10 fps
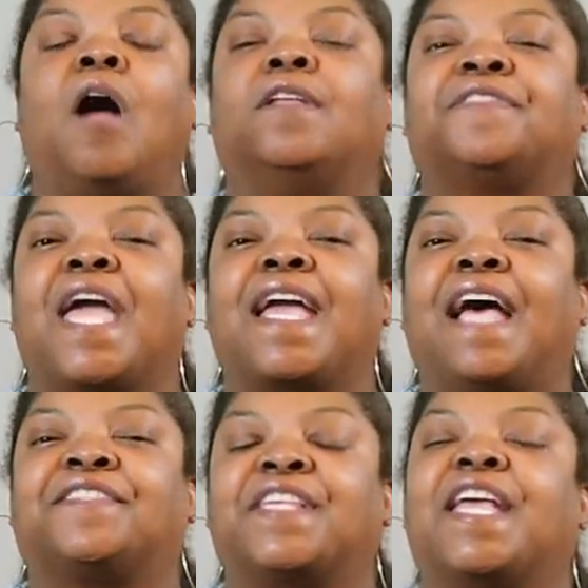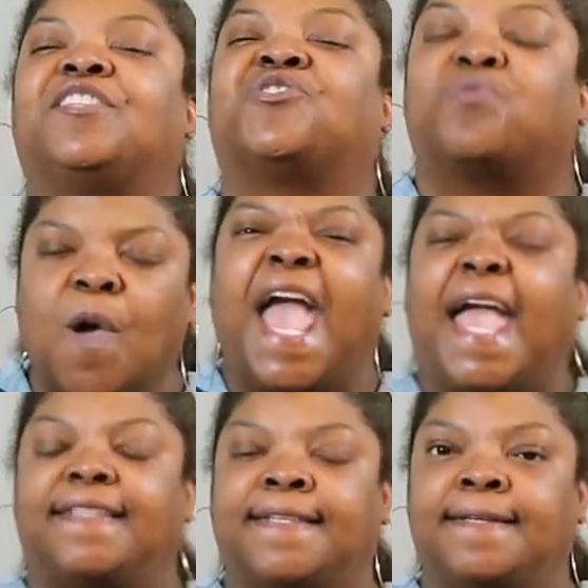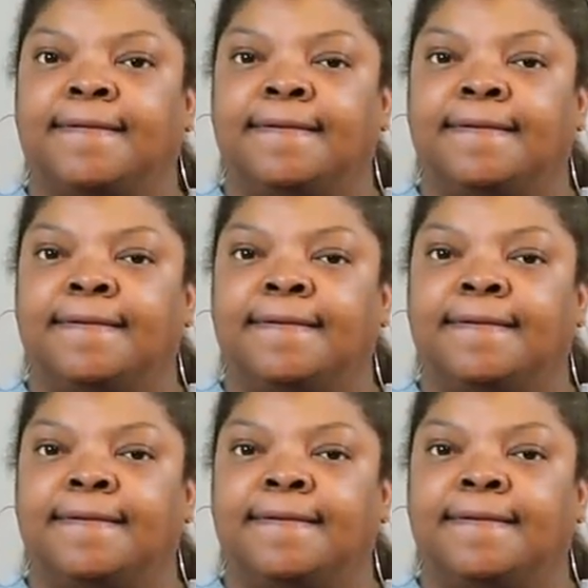Only thing I see is sweat.